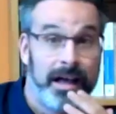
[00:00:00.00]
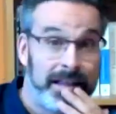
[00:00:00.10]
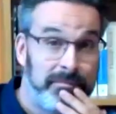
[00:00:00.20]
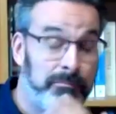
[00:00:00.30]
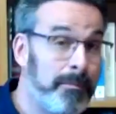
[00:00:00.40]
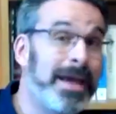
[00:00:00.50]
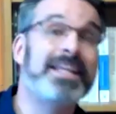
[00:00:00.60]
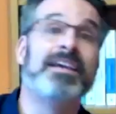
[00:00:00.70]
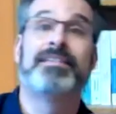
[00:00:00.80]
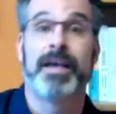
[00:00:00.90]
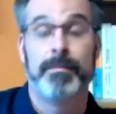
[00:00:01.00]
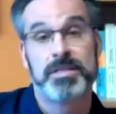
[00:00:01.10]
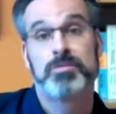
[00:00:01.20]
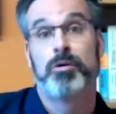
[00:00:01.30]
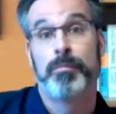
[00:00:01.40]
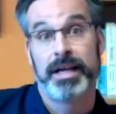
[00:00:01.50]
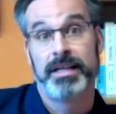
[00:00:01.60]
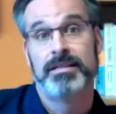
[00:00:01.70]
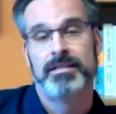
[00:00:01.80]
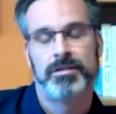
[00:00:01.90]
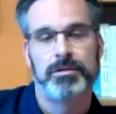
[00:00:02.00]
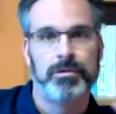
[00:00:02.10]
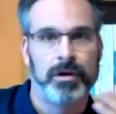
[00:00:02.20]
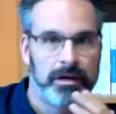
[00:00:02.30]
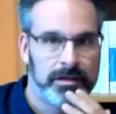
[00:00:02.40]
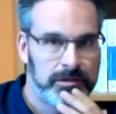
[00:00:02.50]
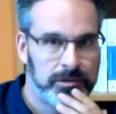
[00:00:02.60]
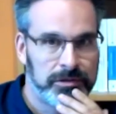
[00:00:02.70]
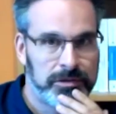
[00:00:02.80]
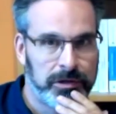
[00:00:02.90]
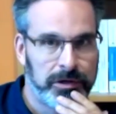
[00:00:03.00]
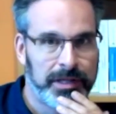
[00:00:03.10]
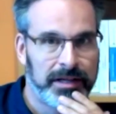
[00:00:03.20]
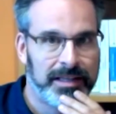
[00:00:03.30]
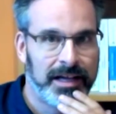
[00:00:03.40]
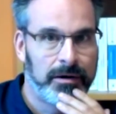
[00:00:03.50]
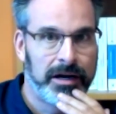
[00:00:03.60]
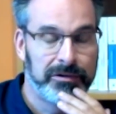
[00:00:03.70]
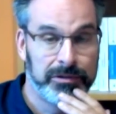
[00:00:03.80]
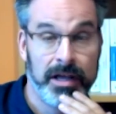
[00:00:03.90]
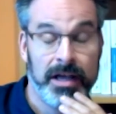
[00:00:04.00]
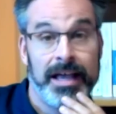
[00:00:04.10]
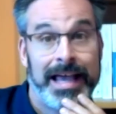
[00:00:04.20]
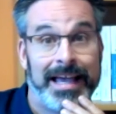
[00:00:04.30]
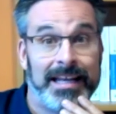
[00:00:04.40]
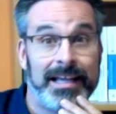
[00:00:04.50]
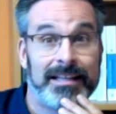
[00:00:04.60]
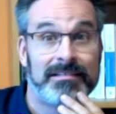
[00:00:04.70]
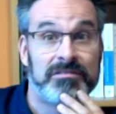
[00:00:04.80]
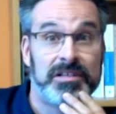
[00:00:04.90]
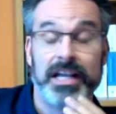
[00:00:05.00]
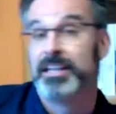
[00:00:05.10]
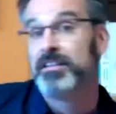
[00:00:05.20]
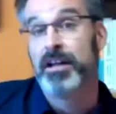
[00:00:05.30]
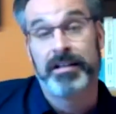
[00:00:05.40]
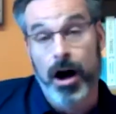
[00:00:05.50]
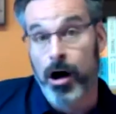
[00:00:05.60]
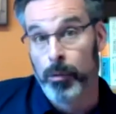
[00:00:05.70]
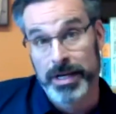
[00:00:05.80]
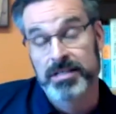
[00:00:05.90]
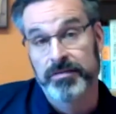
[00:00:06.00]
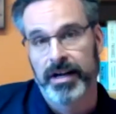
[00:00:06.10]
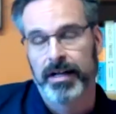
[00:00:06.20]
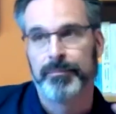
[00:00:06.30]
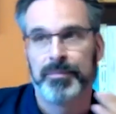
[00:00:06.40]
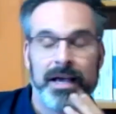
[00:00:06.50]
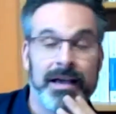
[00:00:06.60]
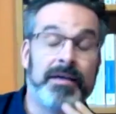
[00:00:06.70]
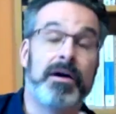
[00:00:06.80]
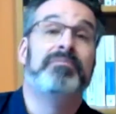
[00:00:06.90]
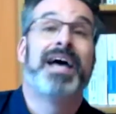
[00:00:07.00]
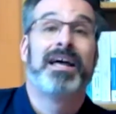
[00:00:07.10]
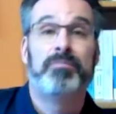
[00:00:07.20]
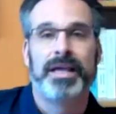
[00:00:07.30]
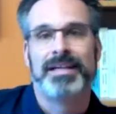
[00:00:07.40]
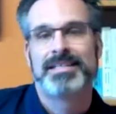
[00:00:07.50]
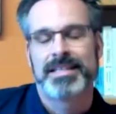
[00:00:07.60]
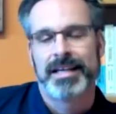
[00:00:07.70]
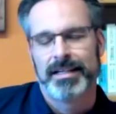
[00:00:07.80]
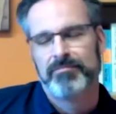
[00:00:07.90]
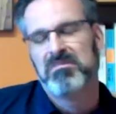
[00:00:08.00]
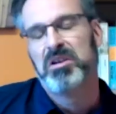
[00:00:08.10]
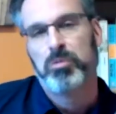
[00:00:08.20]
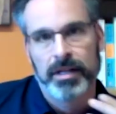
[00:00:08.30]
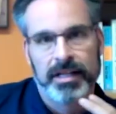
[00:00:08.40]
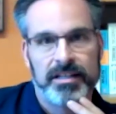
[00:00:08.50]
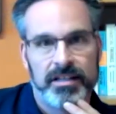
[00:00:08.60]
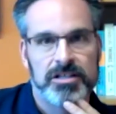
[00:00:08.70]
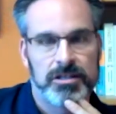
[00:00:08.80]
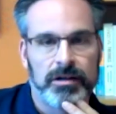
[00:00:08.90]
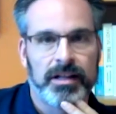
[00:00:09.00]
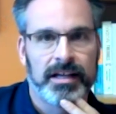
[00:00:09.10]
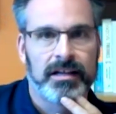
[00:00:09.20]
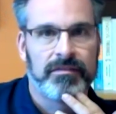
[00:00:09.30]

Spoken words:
many attempts were made to go down that route, and it always failed. That being said, it really does look like a